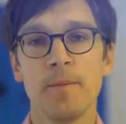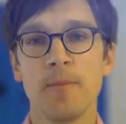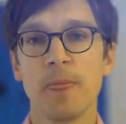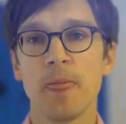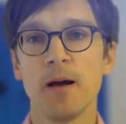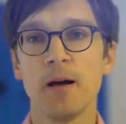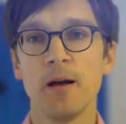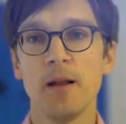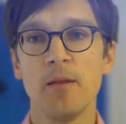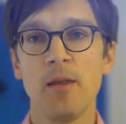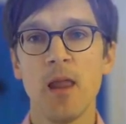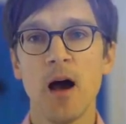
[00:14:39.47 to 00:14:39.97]

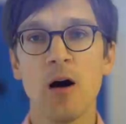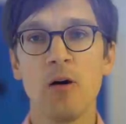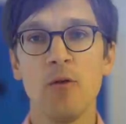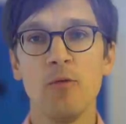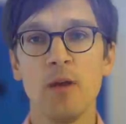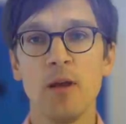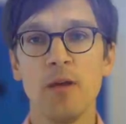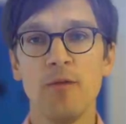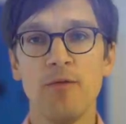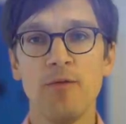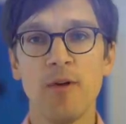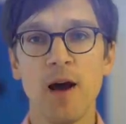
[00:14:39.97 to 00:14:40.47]
Uh, now
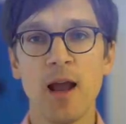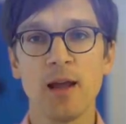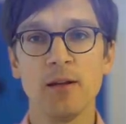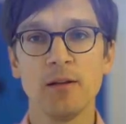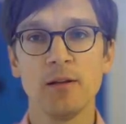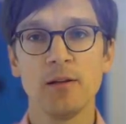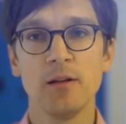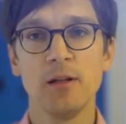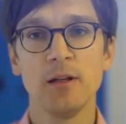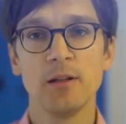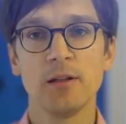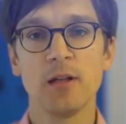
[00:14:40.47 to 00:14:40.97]
we find
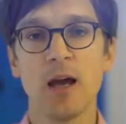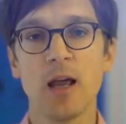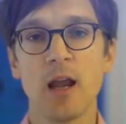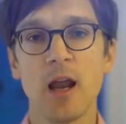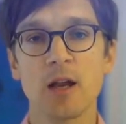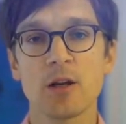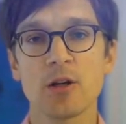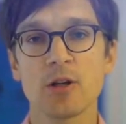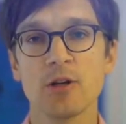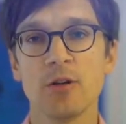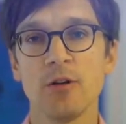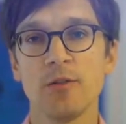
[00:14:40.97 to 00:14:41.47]
the
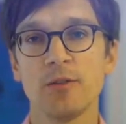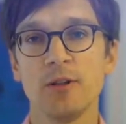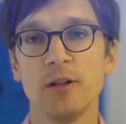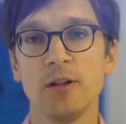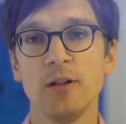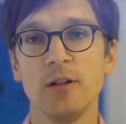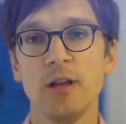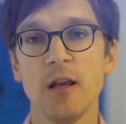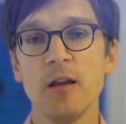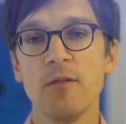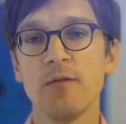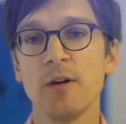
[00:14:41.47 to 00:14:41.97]
direction of the
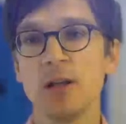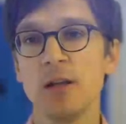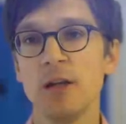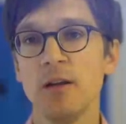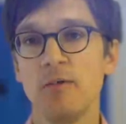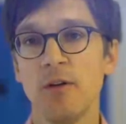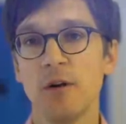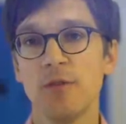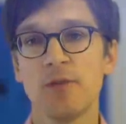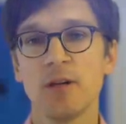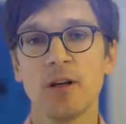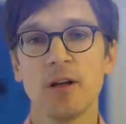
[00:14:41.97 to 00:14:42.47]

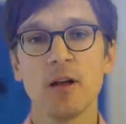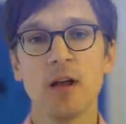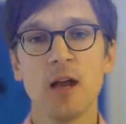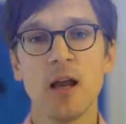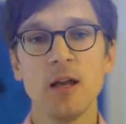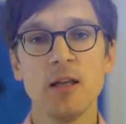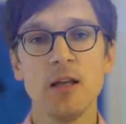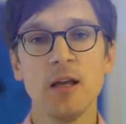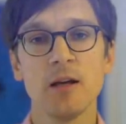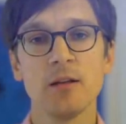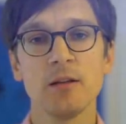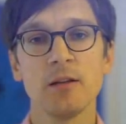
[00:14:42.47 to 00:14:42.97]
derivative of the
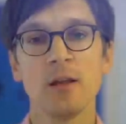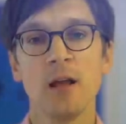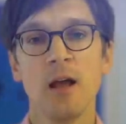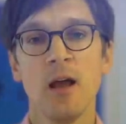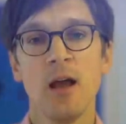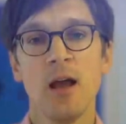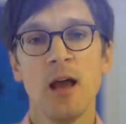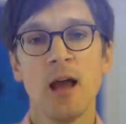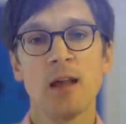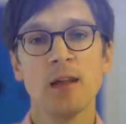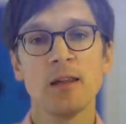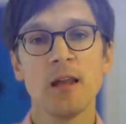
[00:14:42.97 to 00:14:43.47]
gradient,
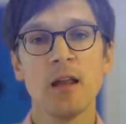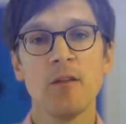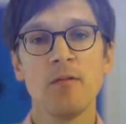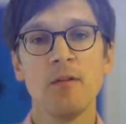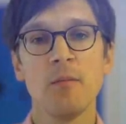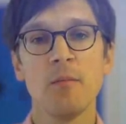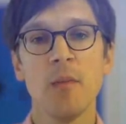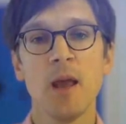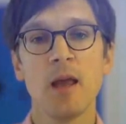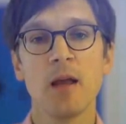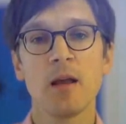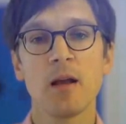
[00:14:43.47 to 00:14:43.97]
and then
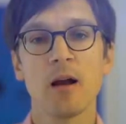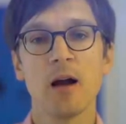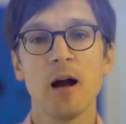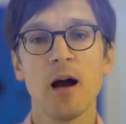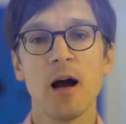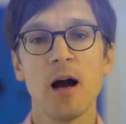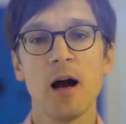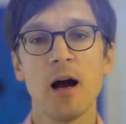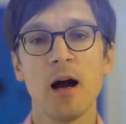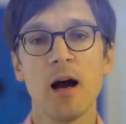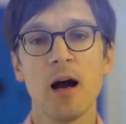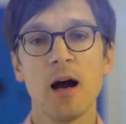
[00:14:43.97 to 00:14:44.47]
we make
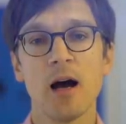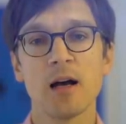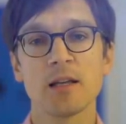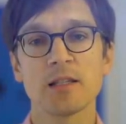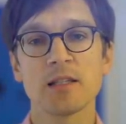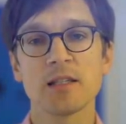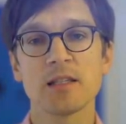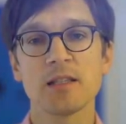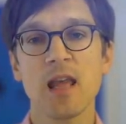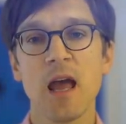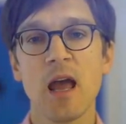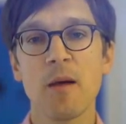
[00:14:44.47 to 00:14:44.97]
a, a
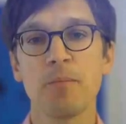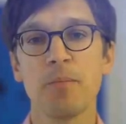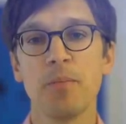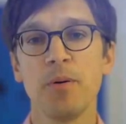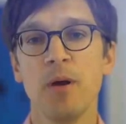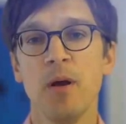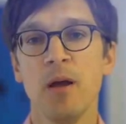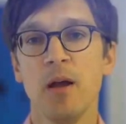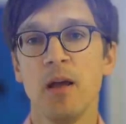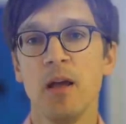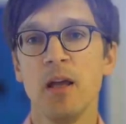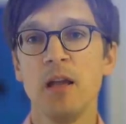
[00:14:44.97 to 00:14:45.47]
step
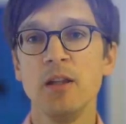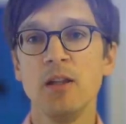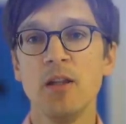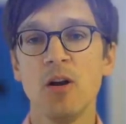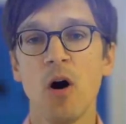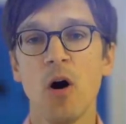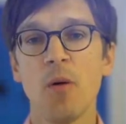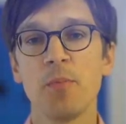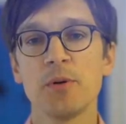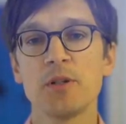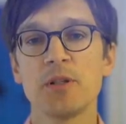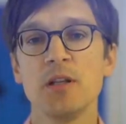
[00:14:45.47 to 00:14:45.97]
in the
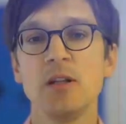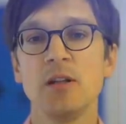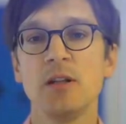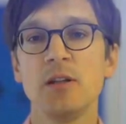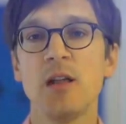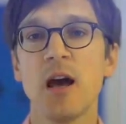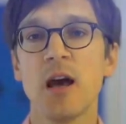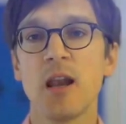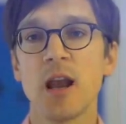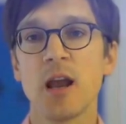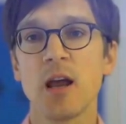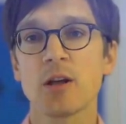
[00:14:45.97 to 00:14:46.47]
opposite
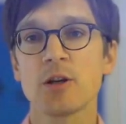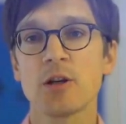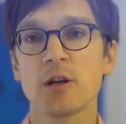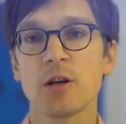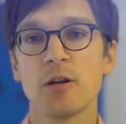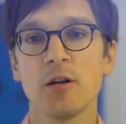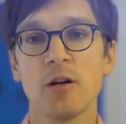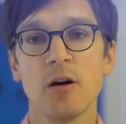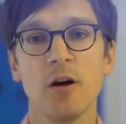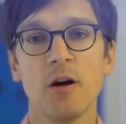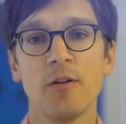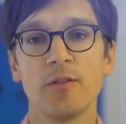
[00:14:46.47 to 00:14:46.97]

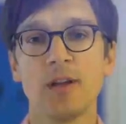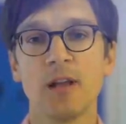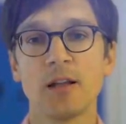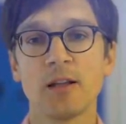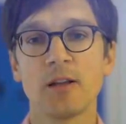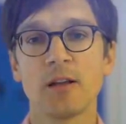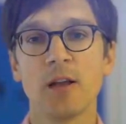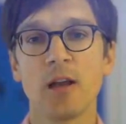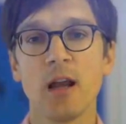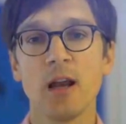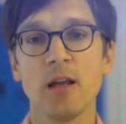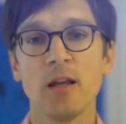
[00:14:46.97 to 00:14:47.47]
direction of that
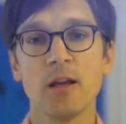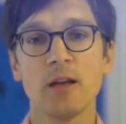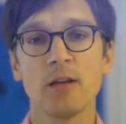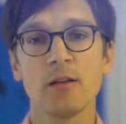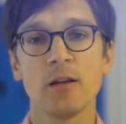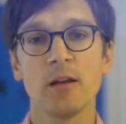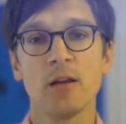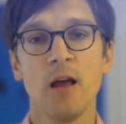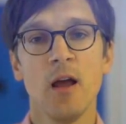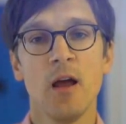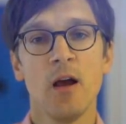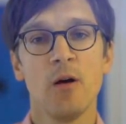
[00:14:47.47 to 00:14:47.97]

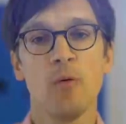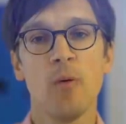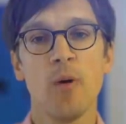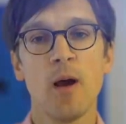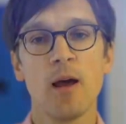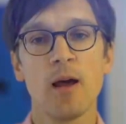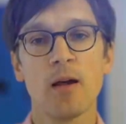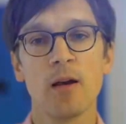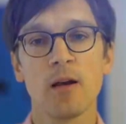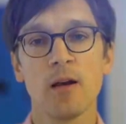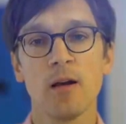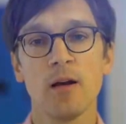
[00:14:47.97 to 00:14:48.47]
gradient,
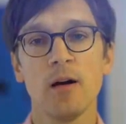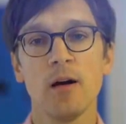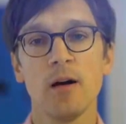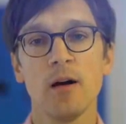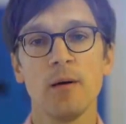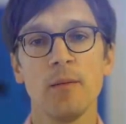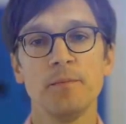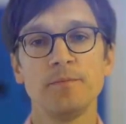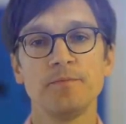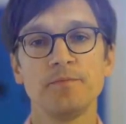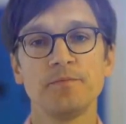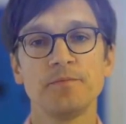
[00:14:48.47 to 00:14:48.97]
where
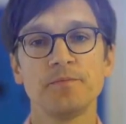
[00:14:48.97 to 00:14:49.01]
um,